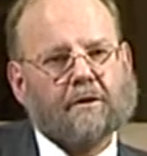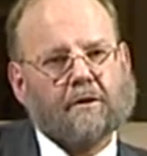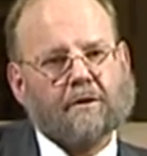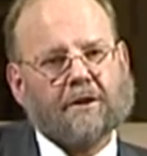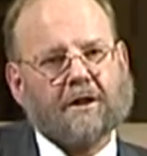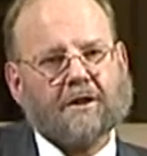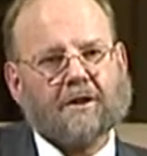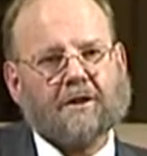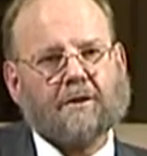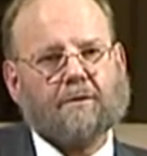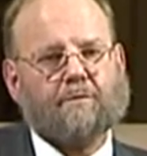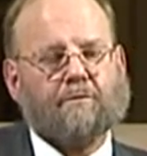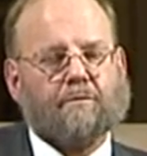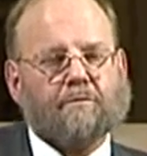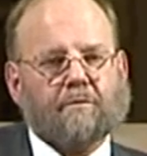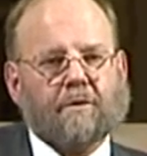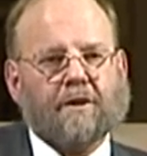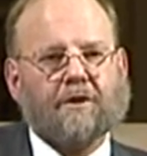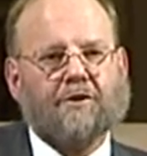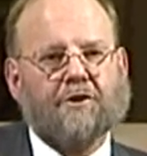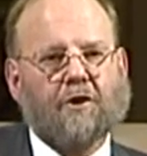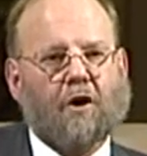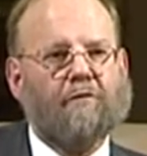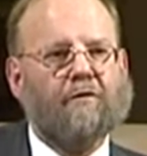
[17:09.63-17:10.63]
And it's
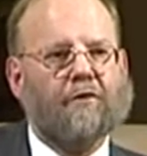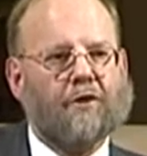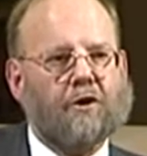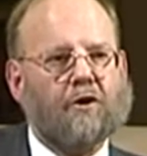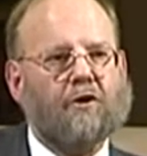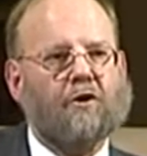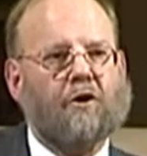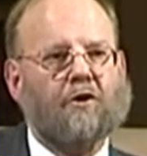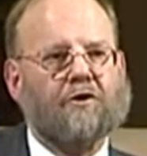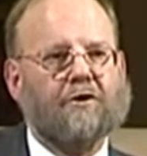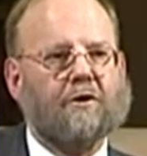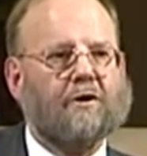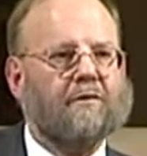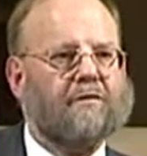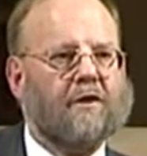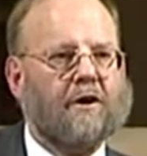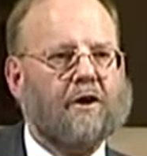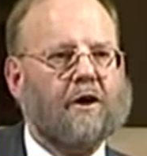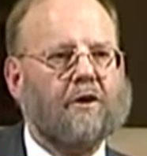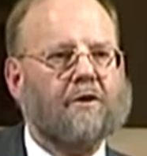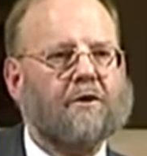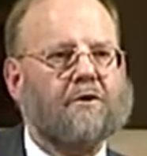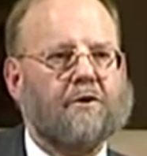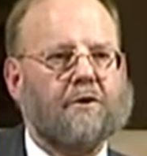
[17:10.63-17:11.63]
of the order of
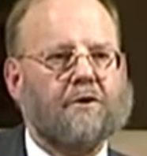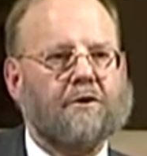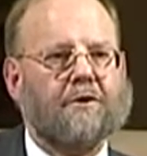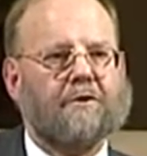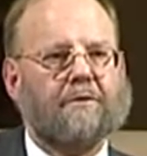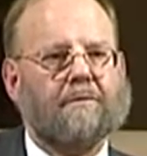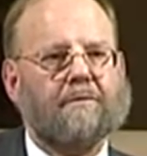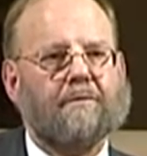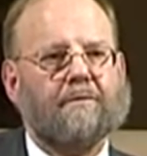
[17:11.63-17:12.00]
100,